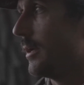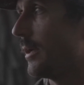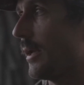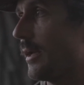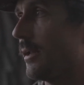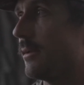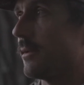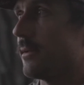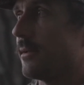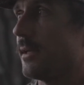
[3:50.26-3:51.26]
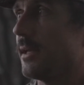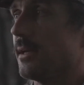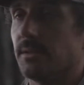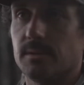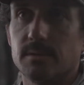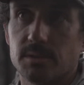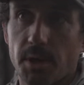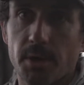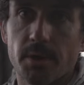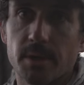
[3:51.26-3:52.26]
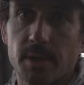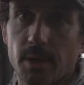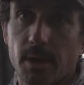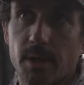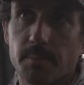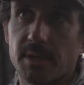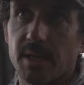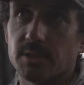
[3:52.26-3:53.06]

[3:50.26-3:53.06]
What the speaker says: and he had turned and gone up the